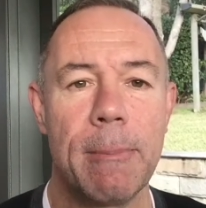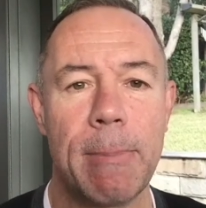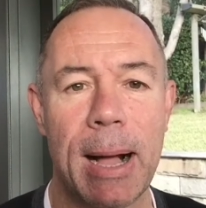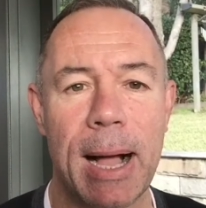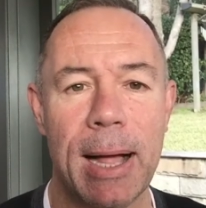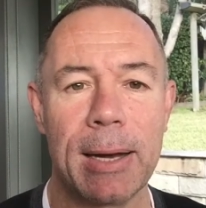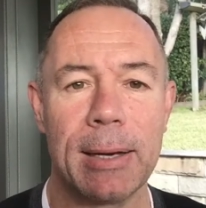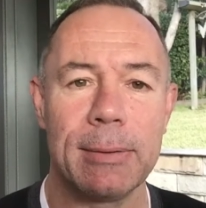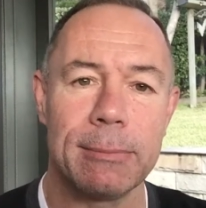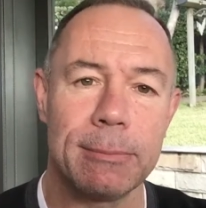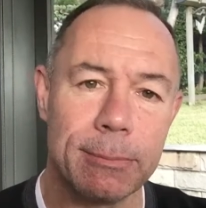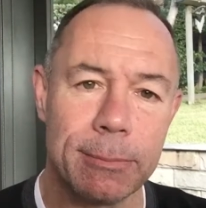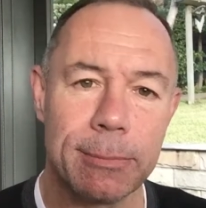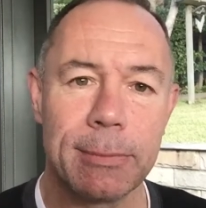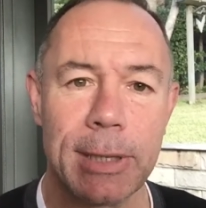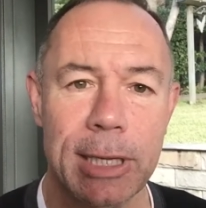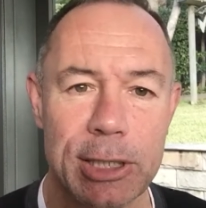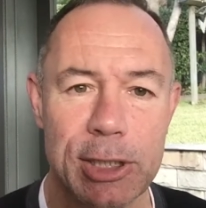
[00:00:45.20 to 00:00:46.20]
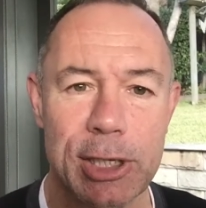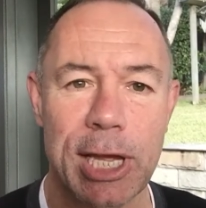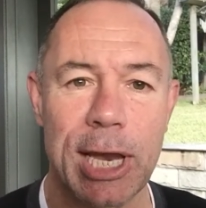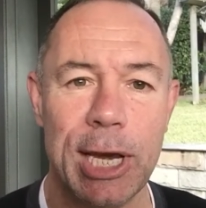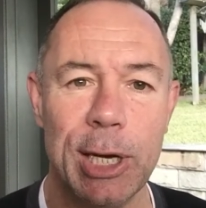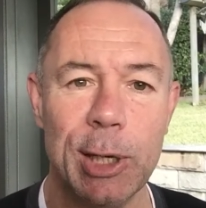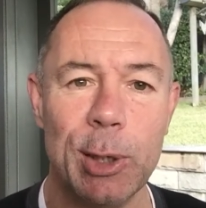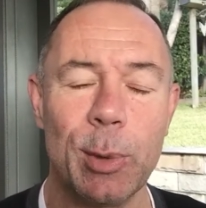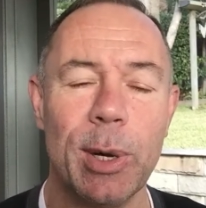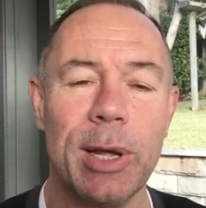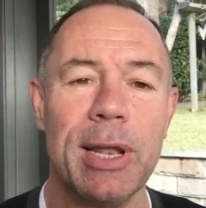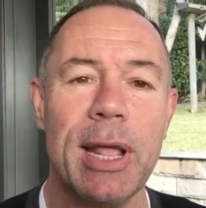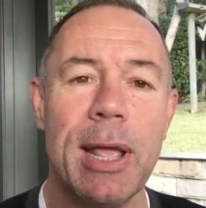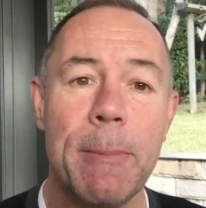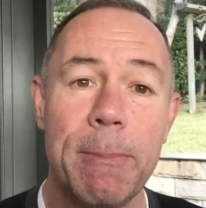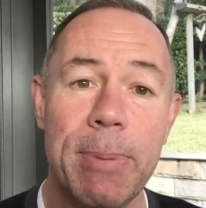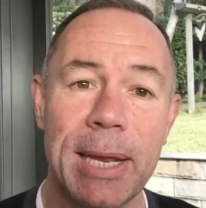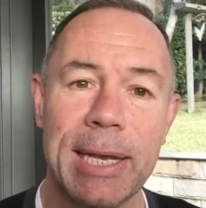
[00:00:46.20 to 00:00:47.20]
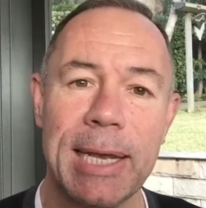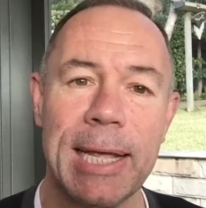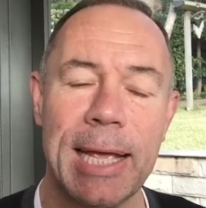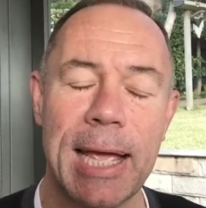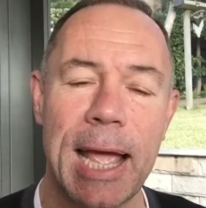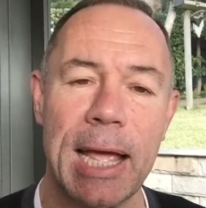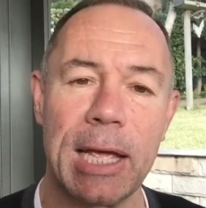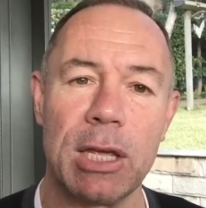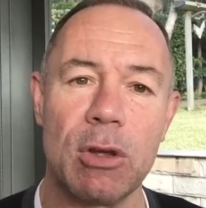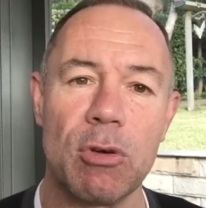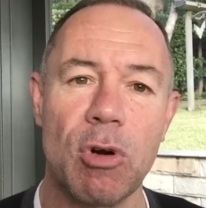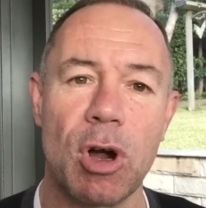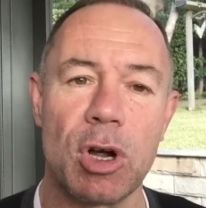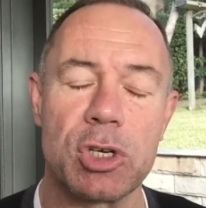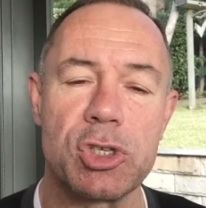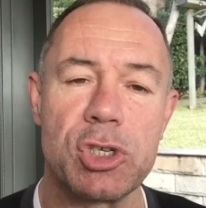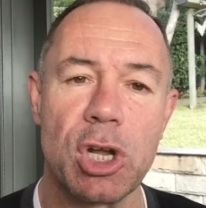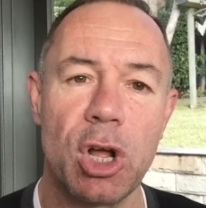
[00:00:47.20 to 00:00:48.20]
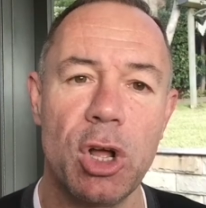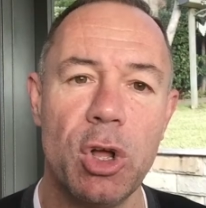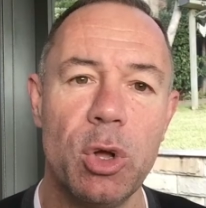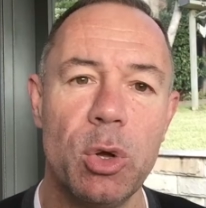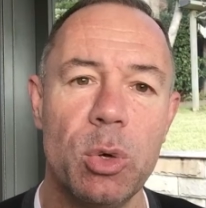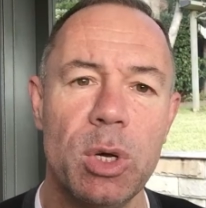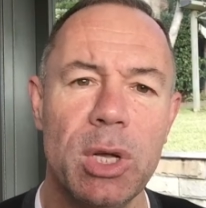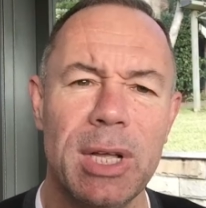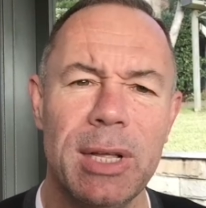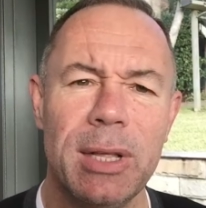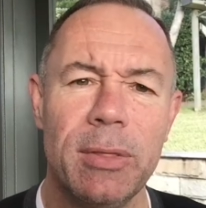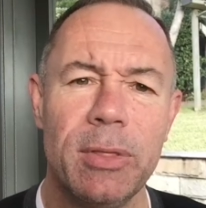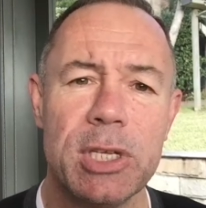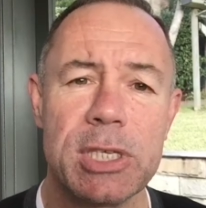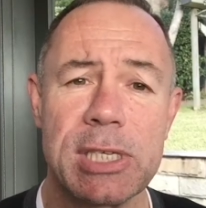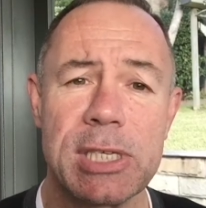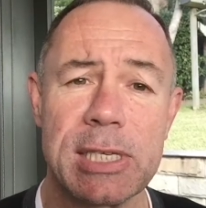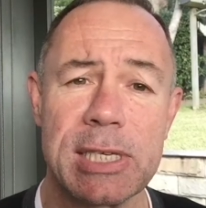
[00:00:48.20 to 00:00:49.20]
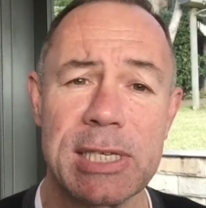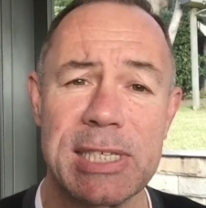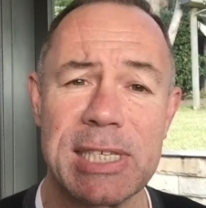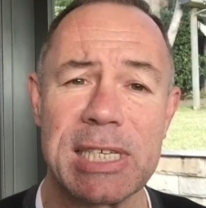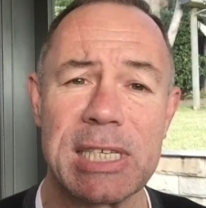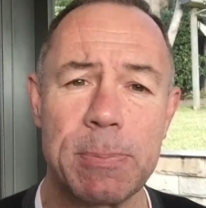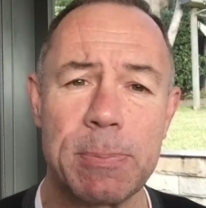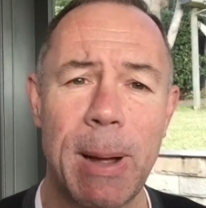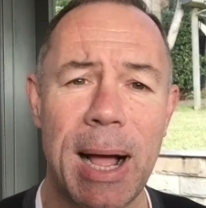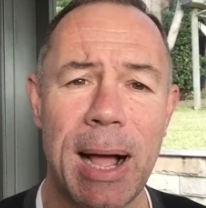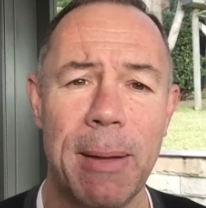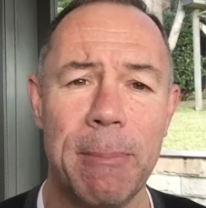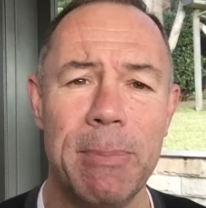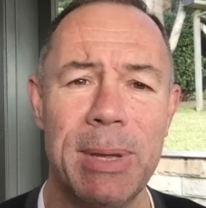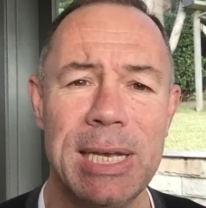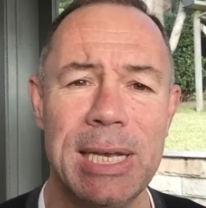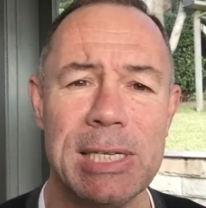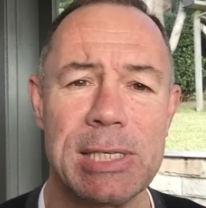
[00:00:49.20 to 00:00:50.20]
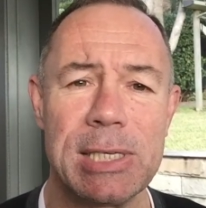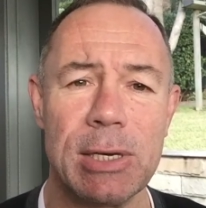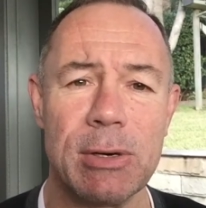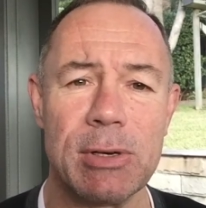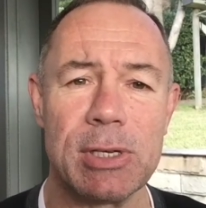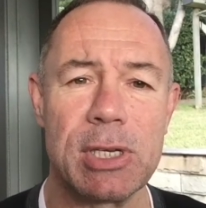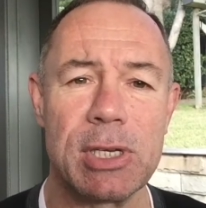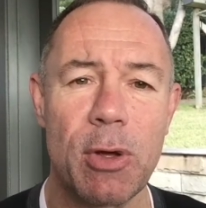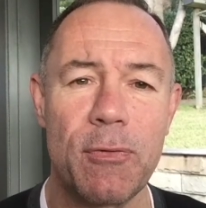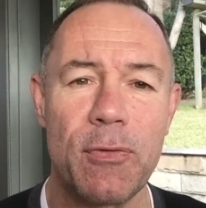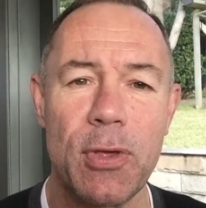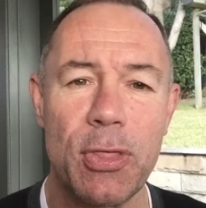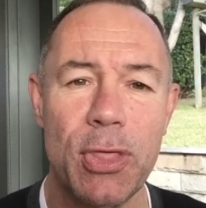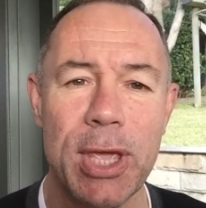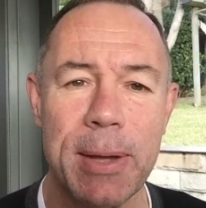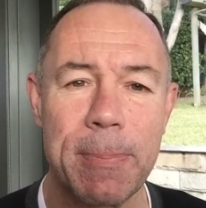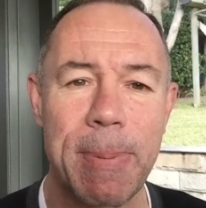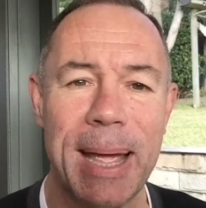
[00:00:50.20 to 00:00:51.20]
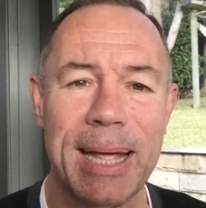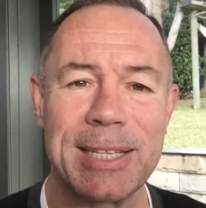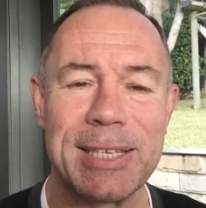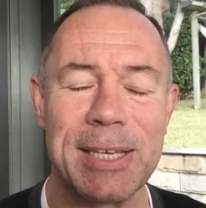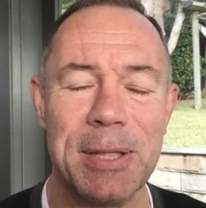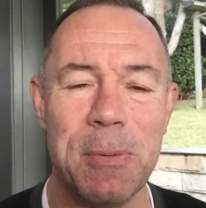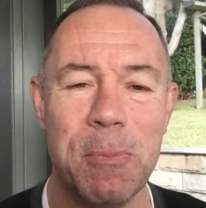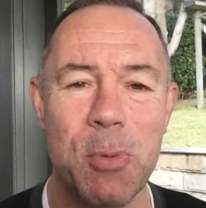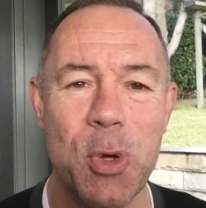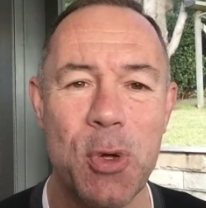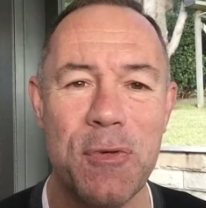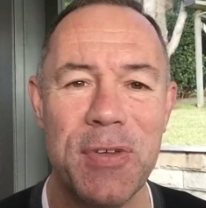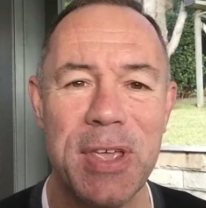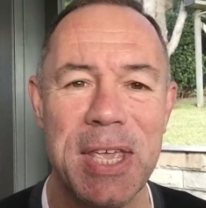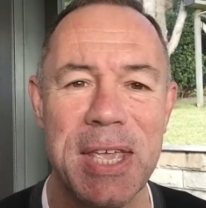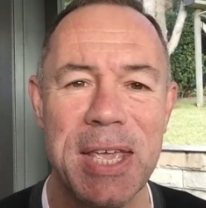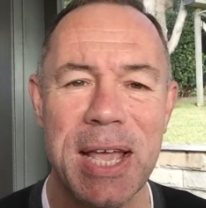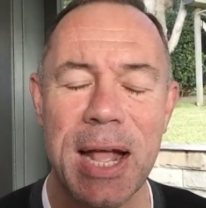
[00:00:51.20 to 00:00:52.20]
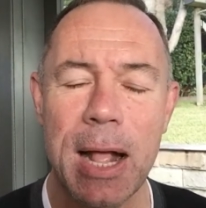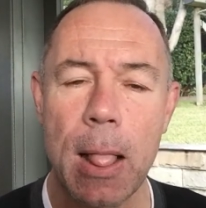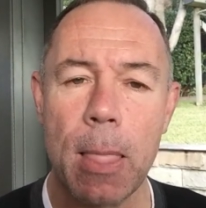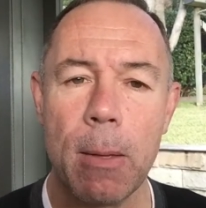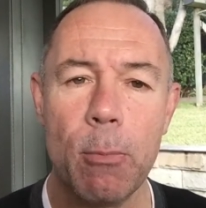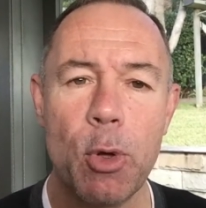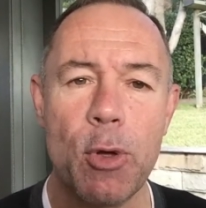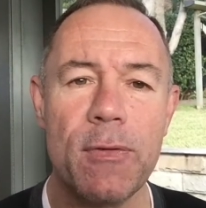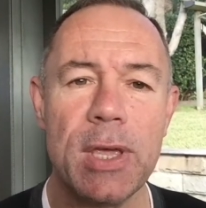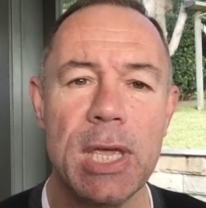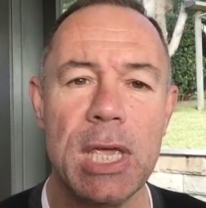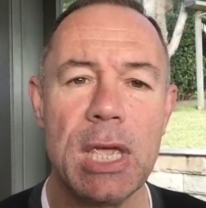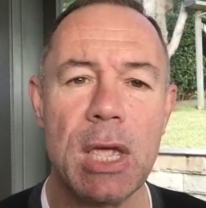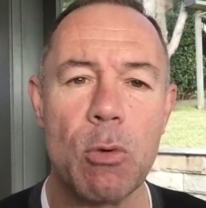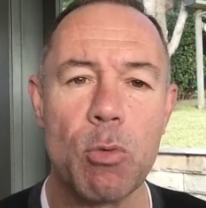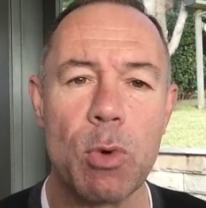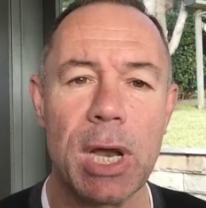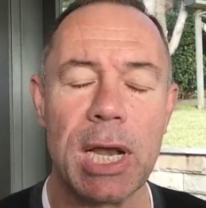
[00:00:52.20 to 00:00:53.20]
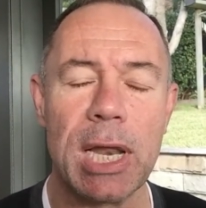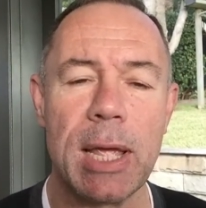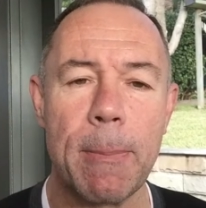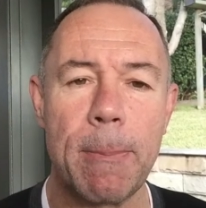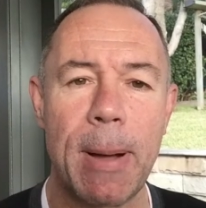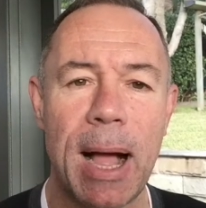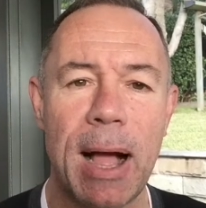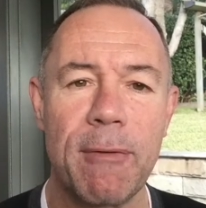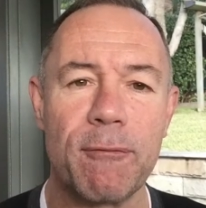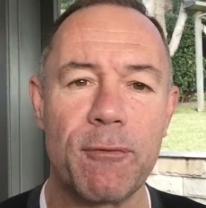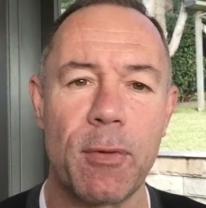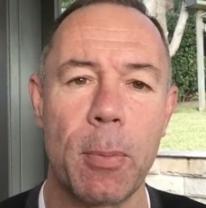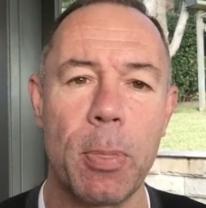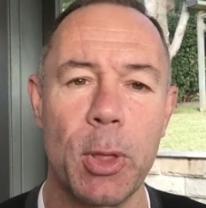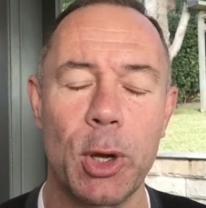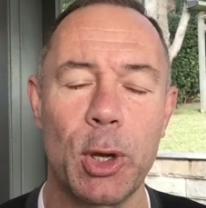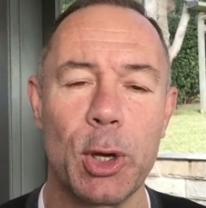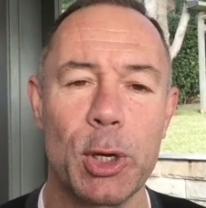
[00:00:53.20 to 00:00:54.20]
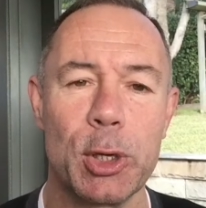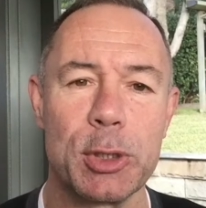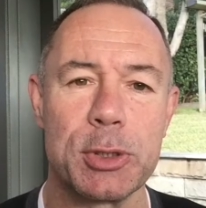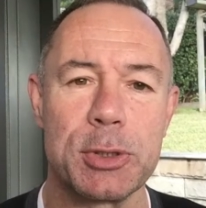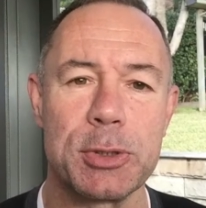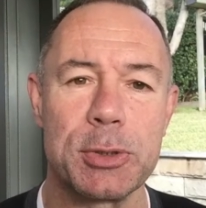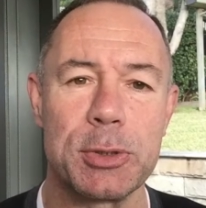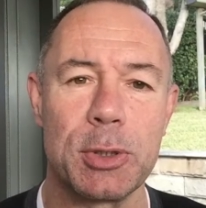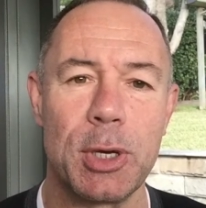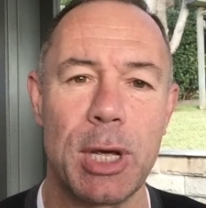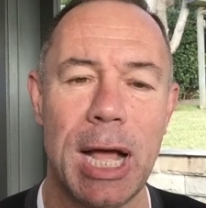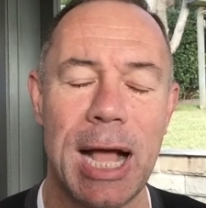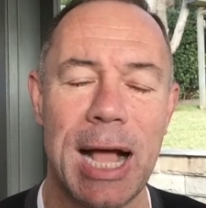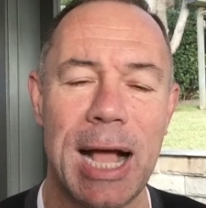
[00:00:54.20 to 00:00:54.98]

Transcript: But let's get into it. Picnic at Hanging Rock. So this is a six-part mini-series. So if you think back to the movie really, apart from the girls